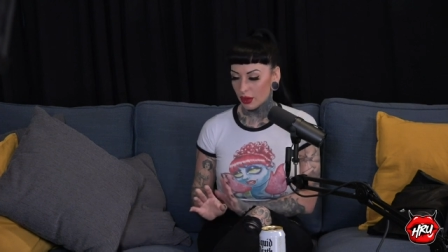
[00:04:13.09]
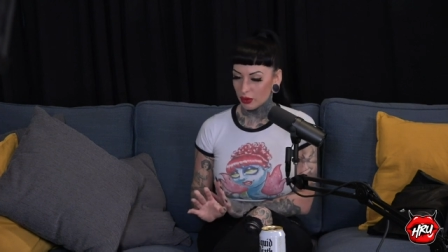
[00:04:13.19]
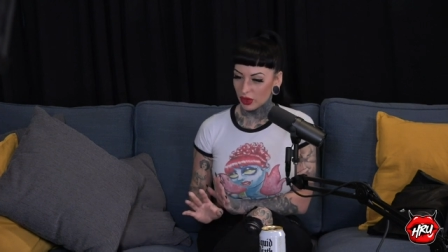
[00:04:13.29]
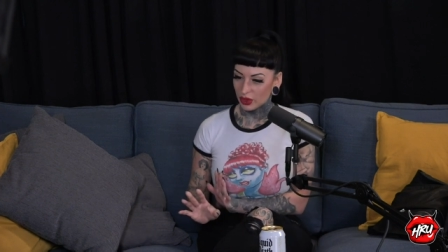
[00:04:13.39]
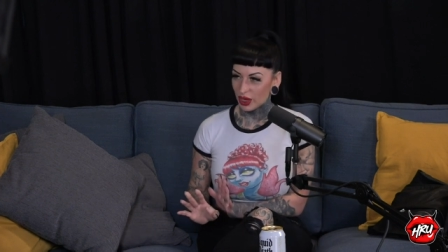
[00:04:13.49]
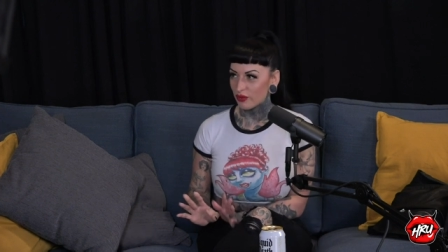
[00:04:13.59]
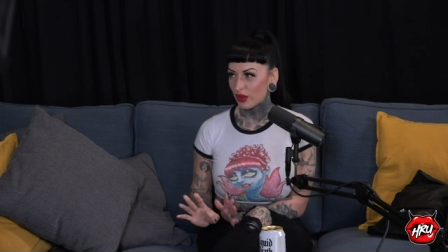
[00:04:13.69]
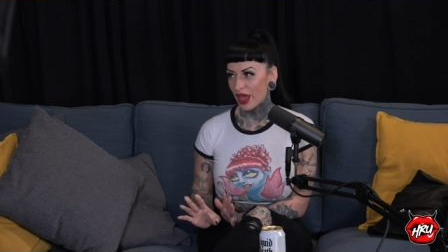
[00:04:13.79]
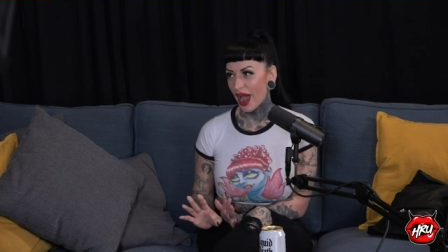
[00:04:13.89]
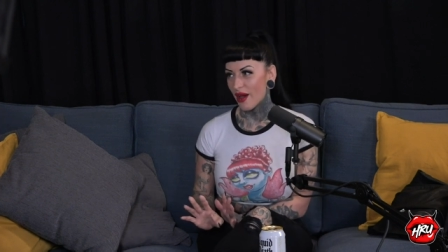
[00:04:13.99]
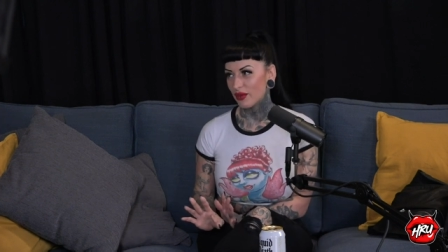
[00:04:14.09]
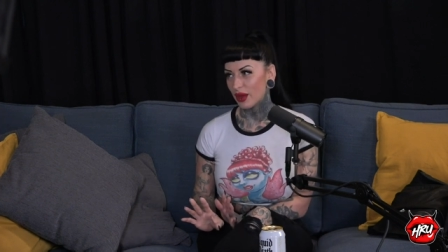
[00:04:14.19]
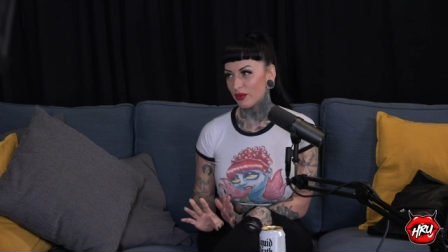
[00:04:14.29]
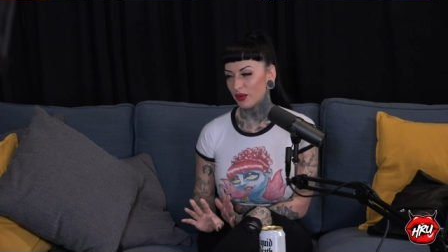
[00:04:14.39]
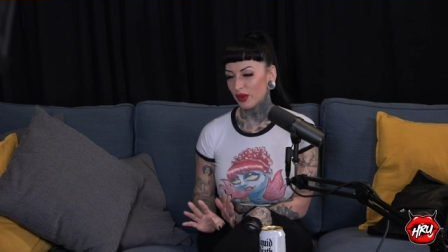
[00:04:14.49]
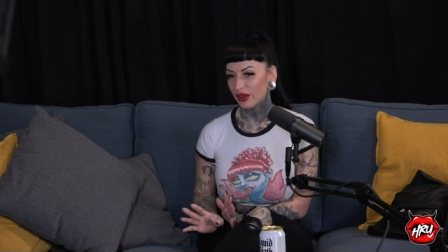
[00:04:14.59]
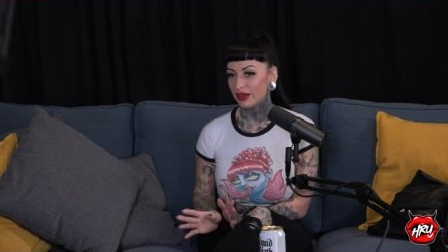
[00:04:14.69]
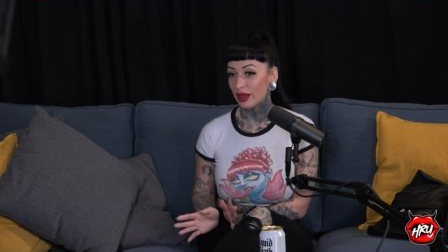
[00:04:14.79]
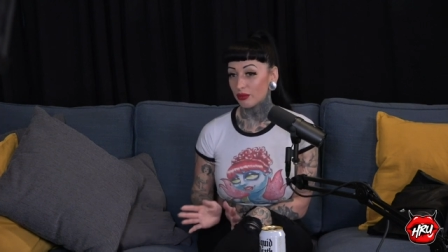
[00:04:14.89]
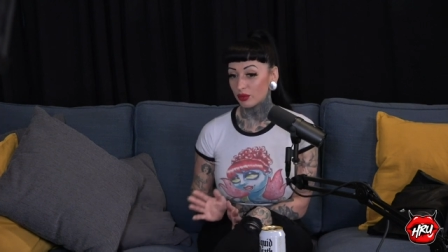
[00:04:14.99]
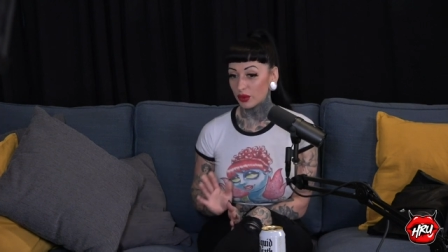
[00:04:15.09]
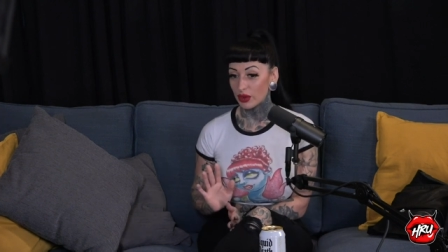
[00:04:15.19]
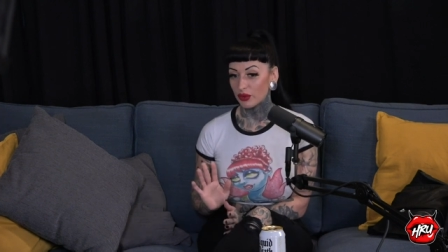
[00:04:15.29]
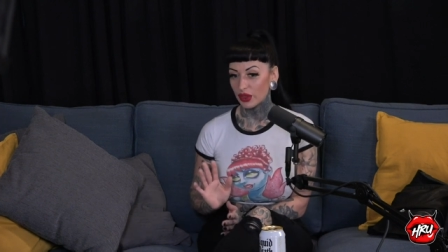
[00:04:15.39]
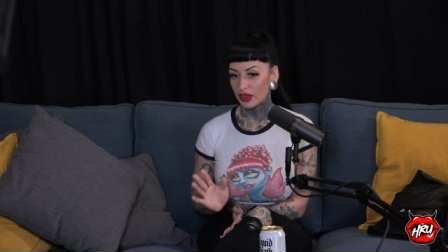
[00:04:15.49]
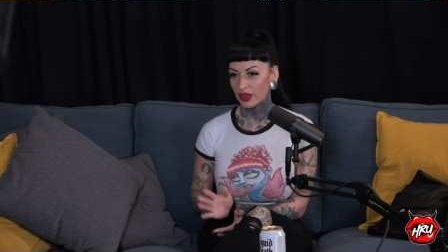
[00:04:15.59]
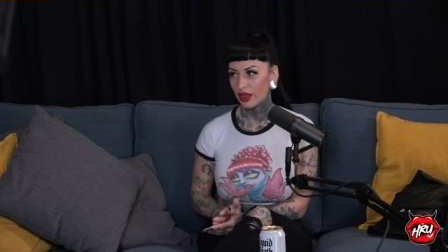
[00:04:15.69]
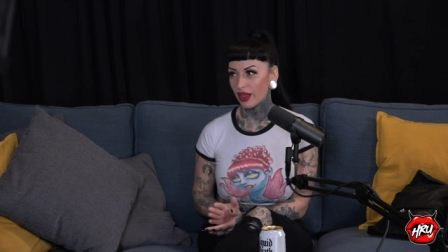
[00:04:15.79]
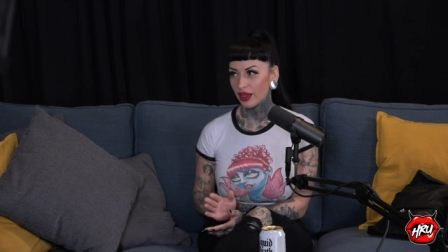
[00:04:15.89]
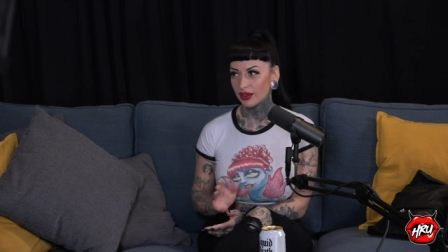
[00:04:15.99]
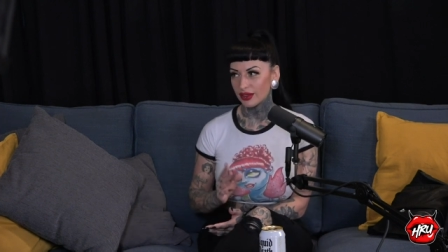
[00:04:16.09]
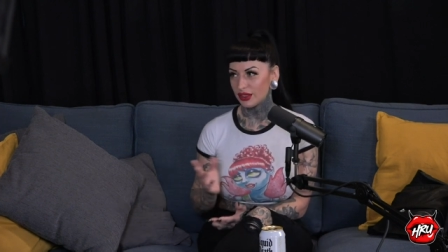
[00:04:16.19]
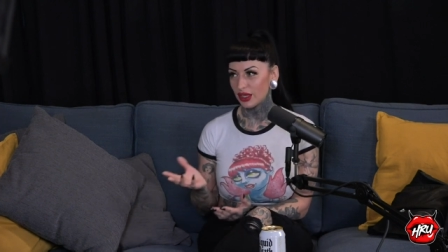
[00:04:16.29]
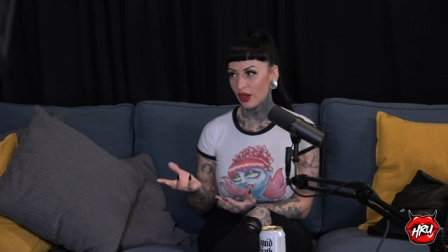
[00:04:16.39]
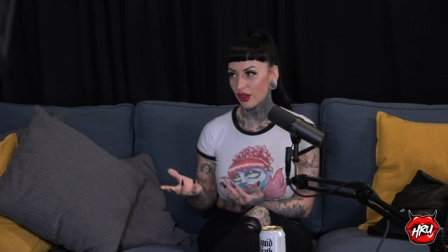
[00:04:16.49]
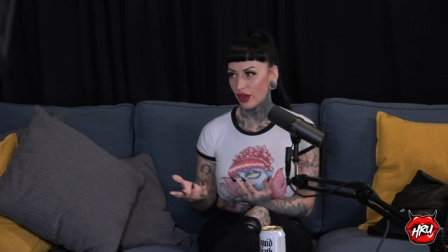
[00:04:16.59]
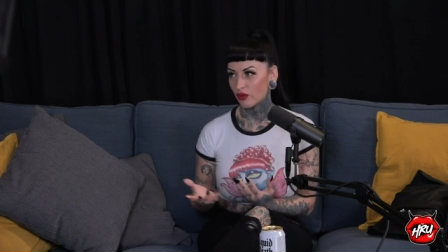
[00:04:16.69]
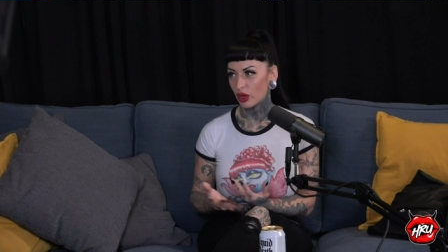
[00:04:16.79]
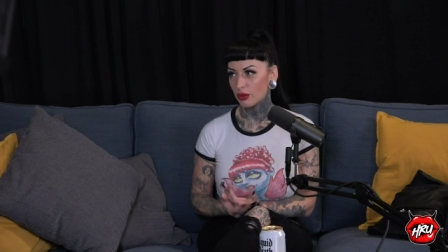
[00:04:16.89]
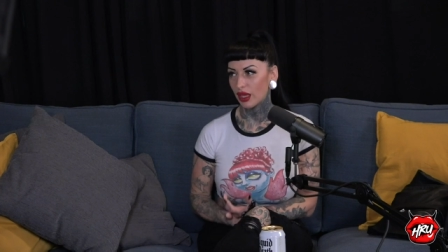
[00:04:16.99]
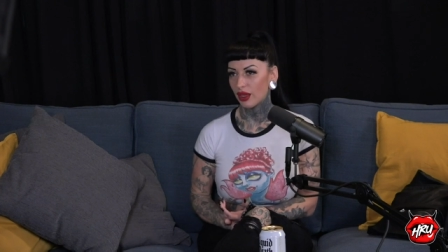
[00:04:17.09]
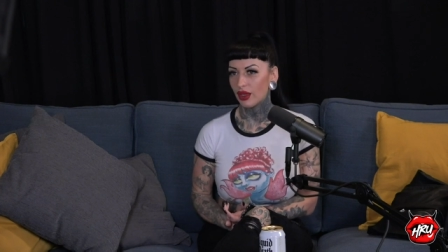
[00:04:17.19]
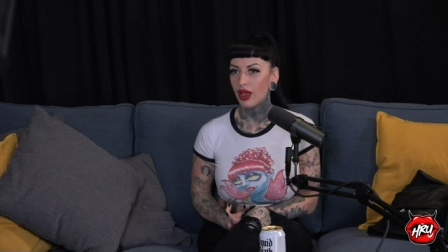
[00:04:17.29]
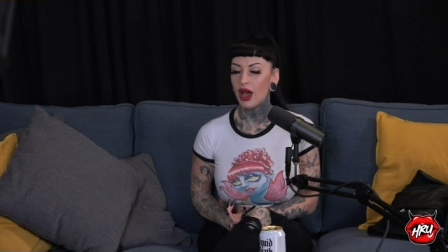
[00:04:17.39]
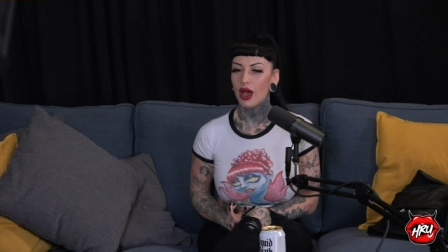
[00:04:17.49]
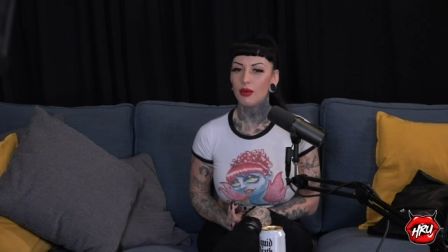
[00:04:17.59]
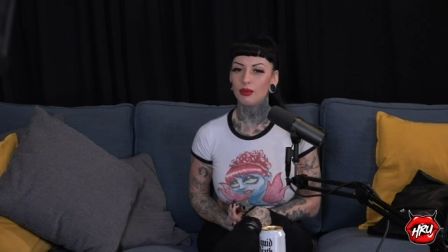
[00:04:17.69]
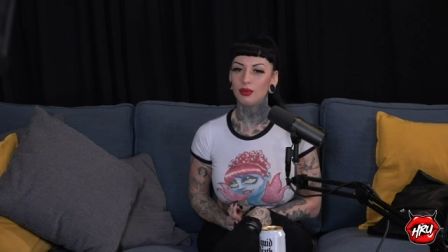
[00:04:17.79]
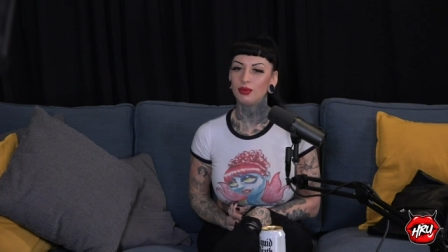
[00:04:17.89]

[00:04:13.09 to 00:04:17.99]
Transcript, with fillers: I'm really grateful to have them for, I'm grateful that they like did all that for me. Yeah.